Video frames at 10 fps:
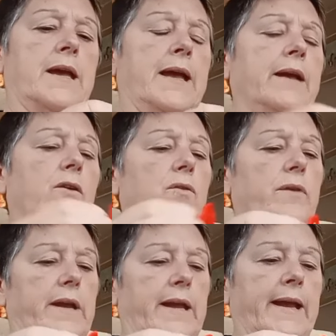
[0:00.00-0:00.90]
Hang
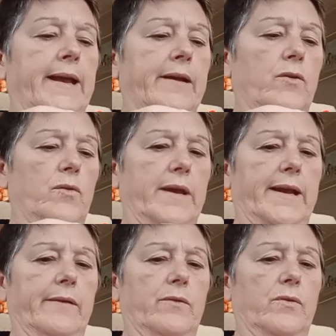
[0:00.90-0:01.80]
on, hang on,
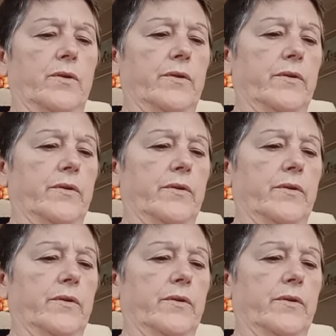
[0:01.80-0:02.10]
hang on.